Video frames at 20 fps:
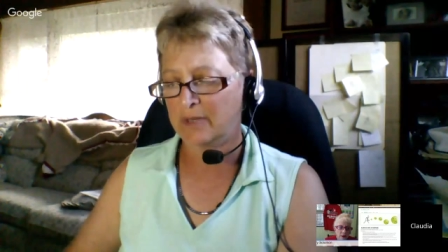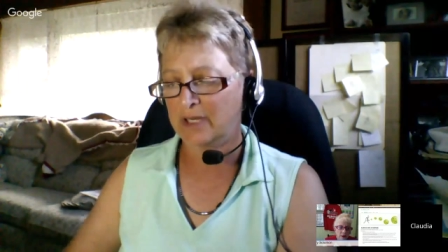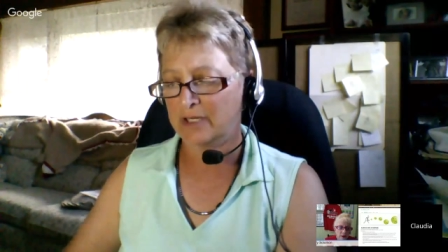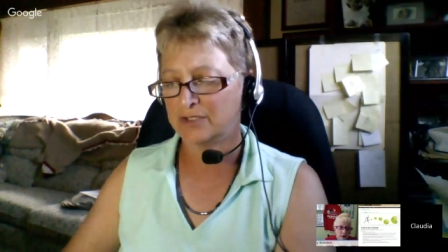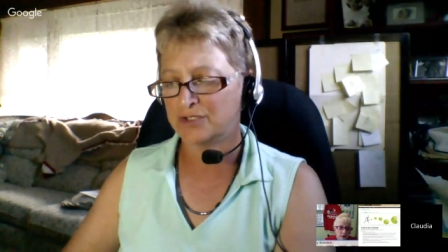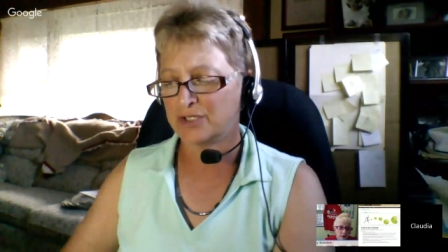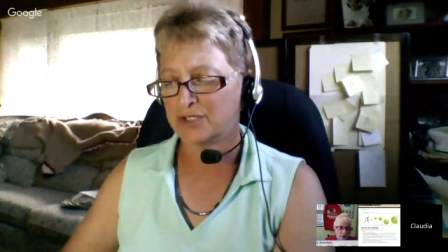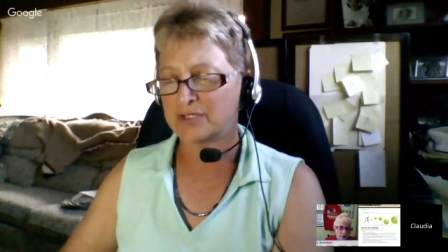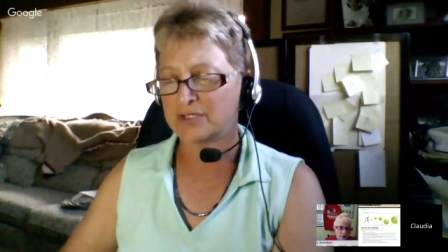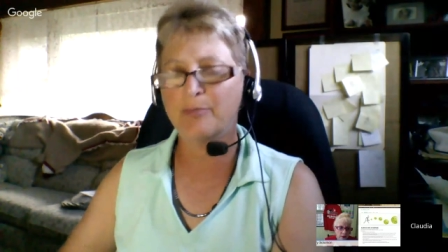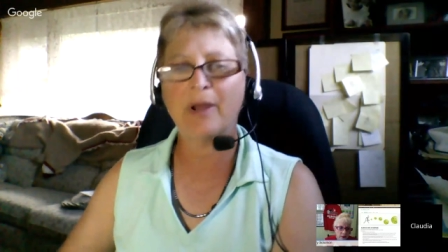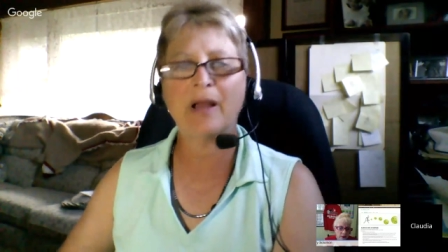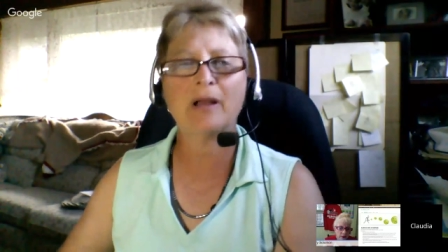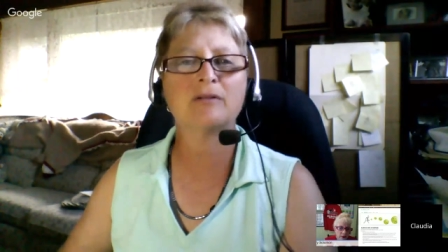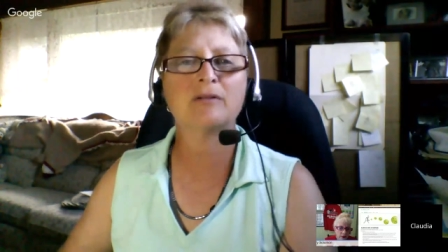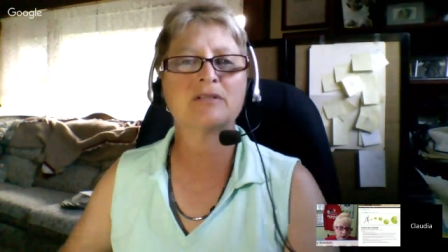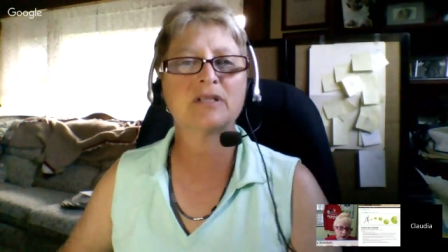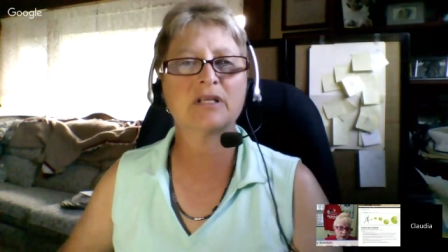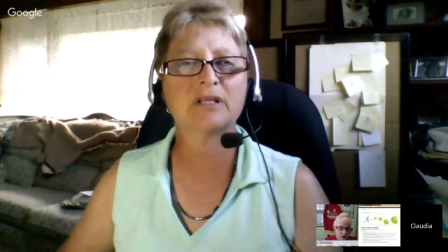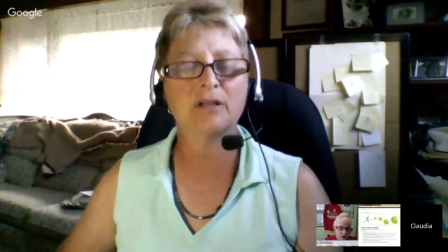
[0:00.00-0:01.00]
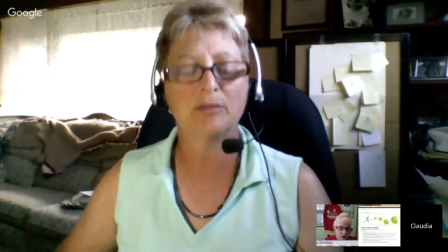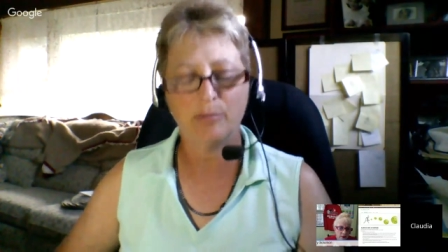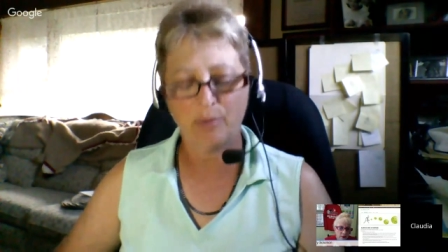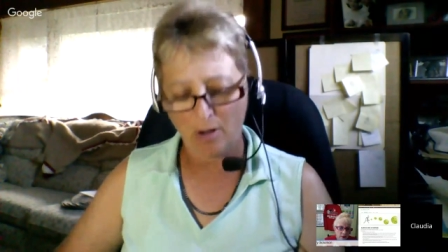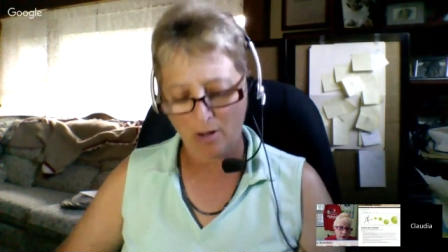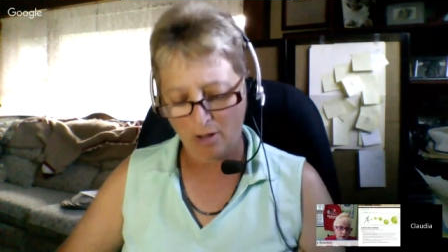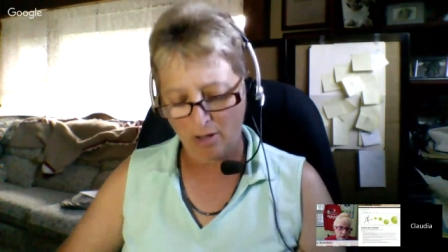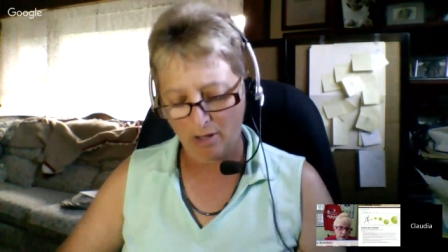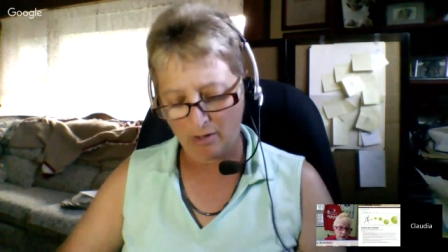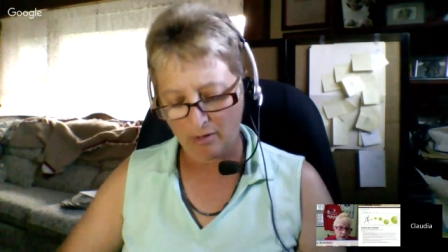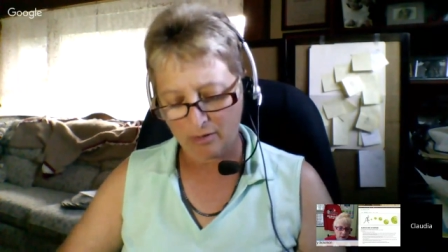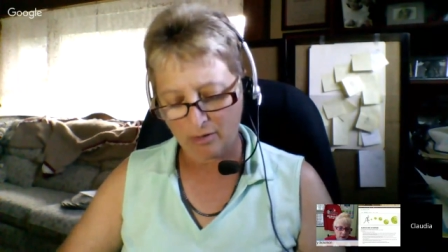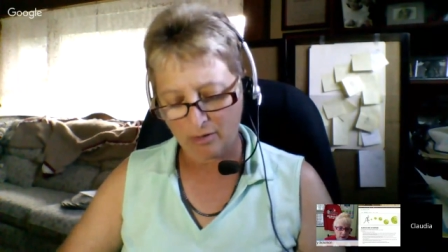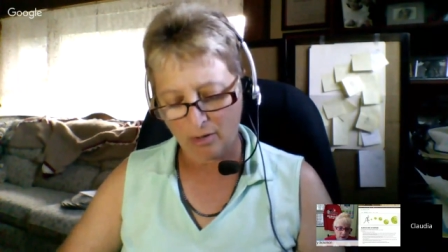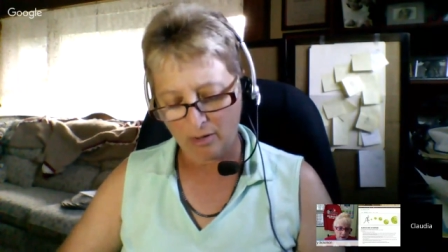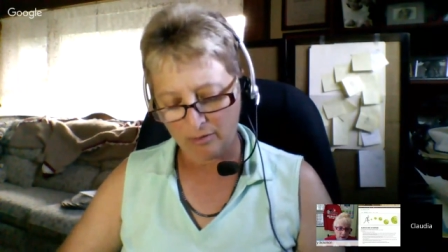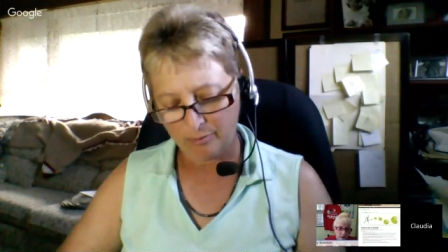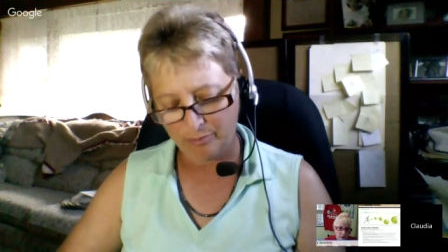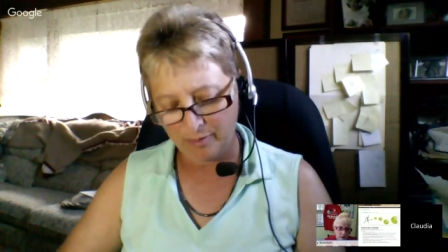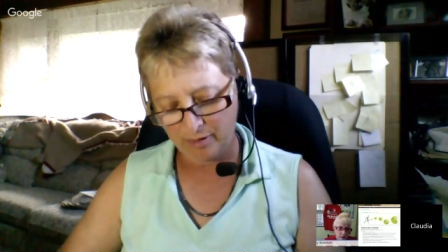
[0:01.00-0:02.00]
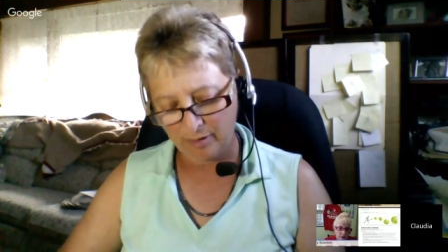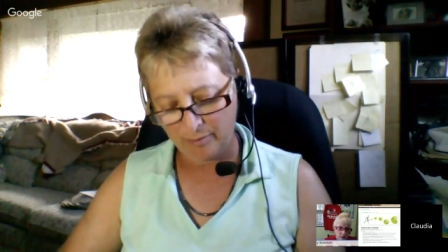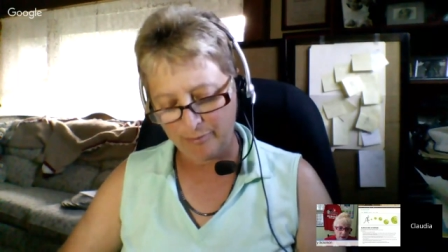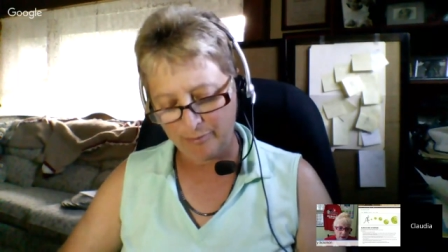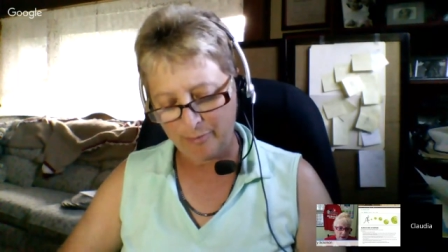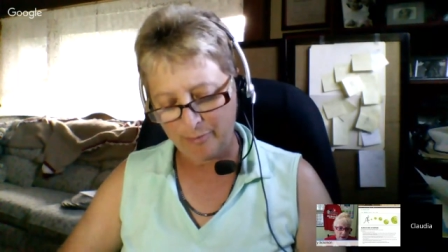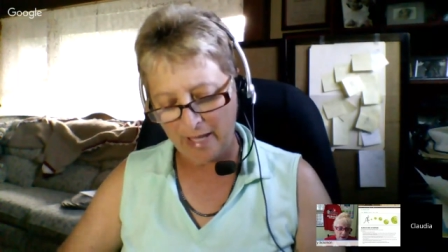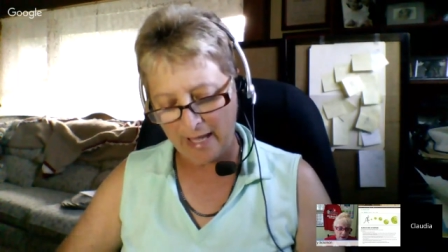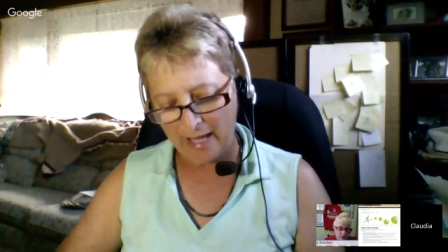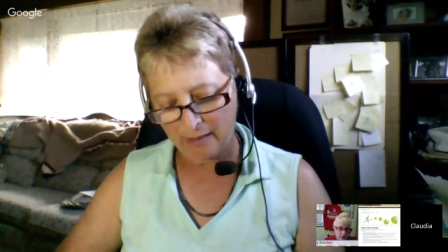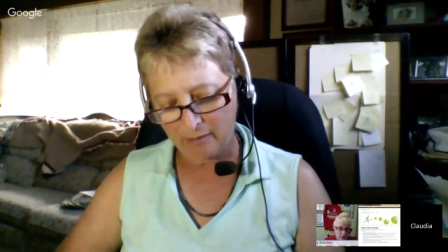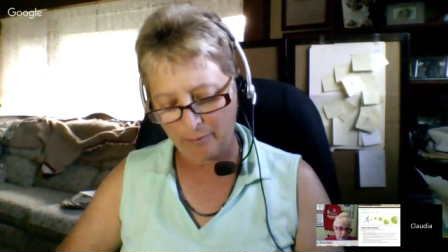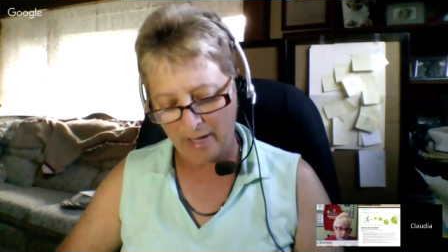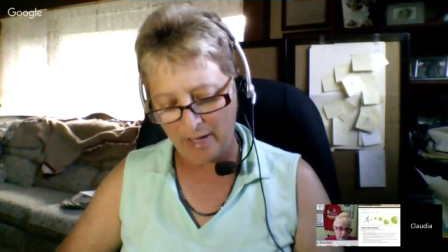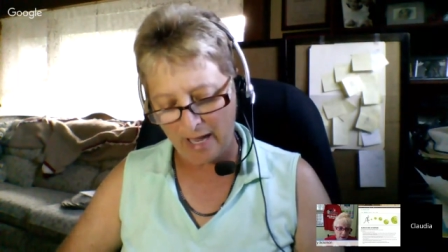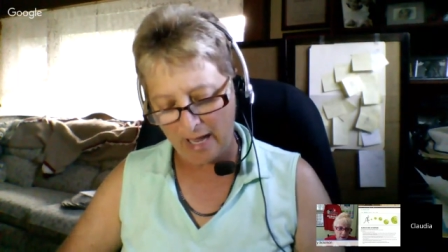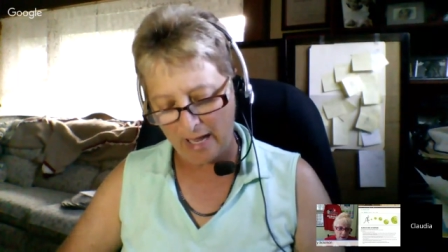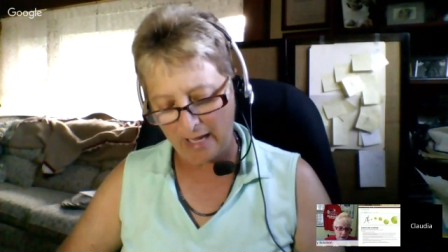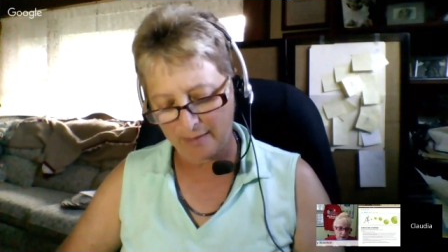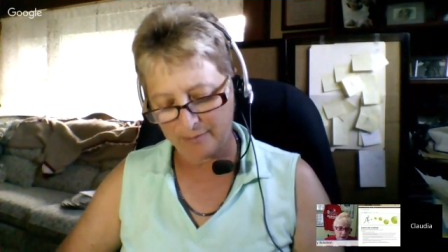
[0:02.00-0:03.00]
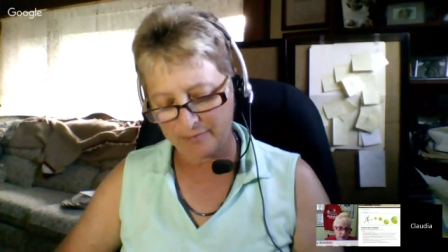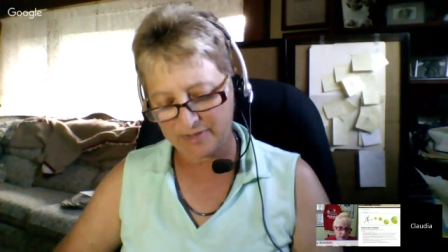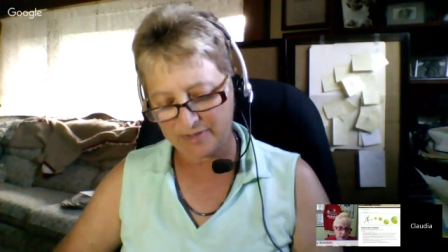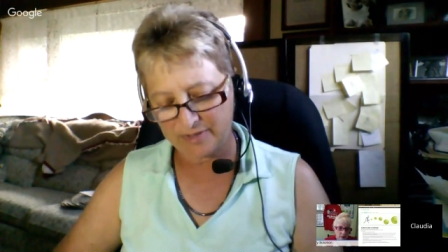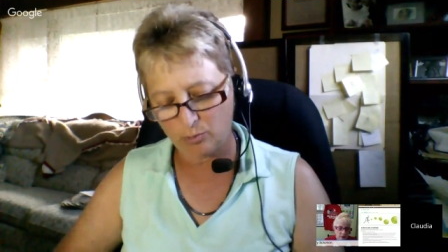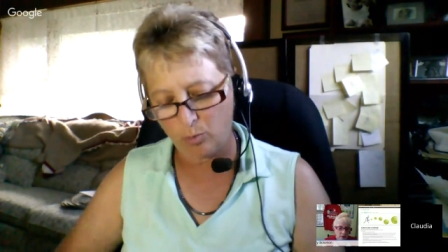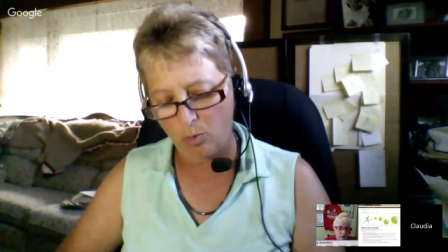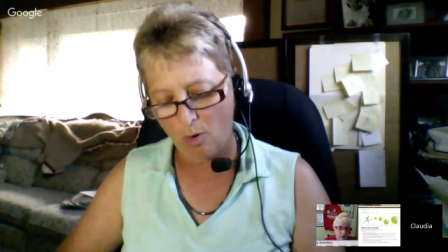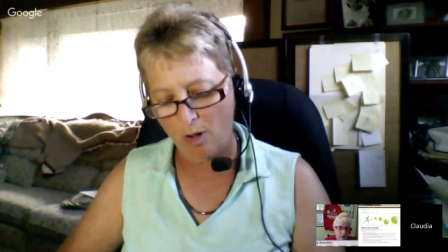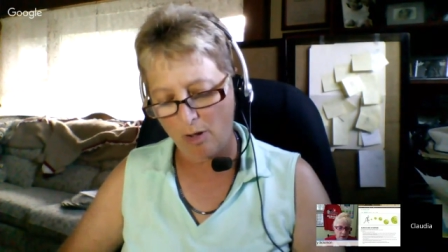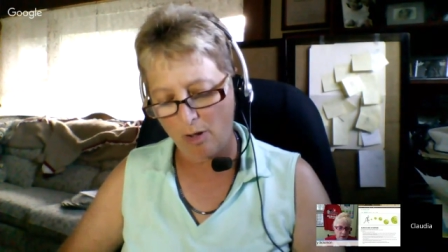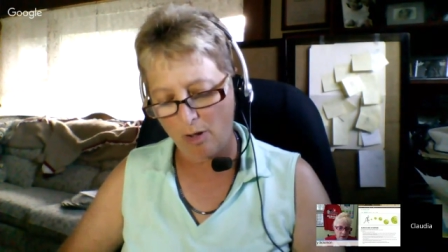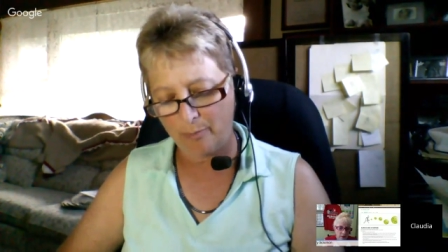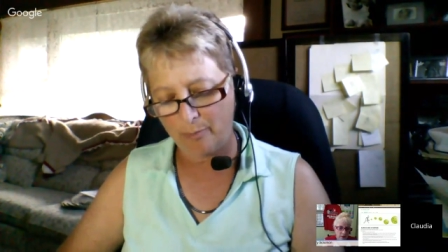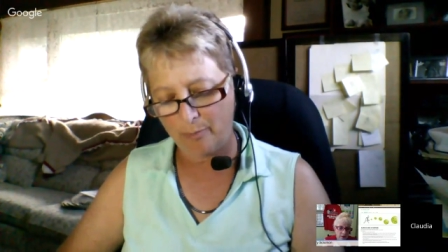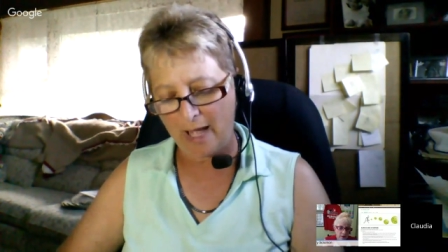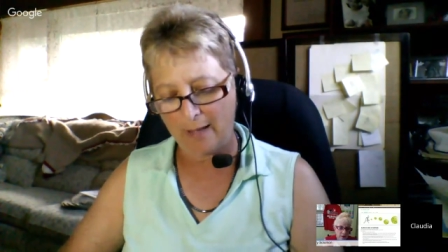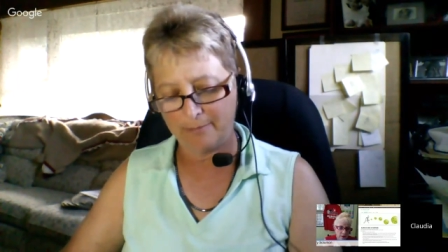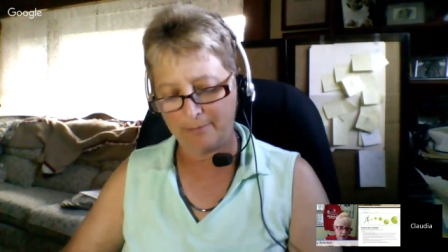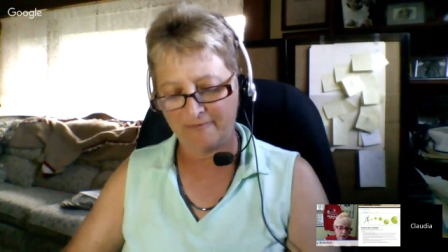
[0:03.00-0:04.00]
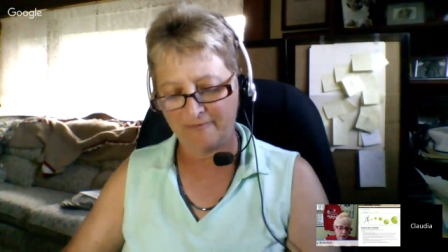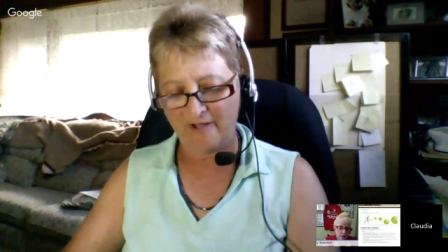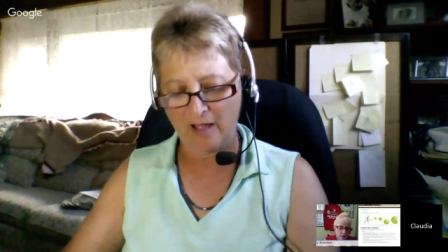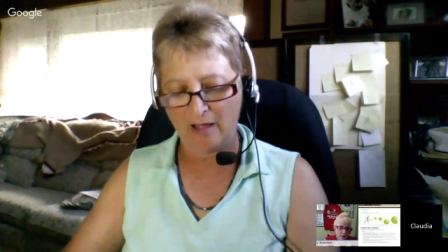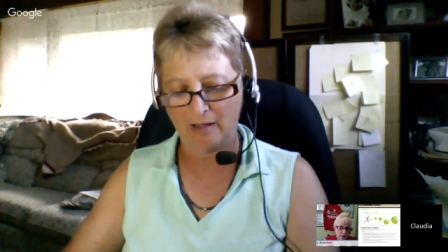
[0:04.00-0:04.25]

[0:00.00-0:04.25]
bouncing the ball, called paddle pops, wall pop volleys,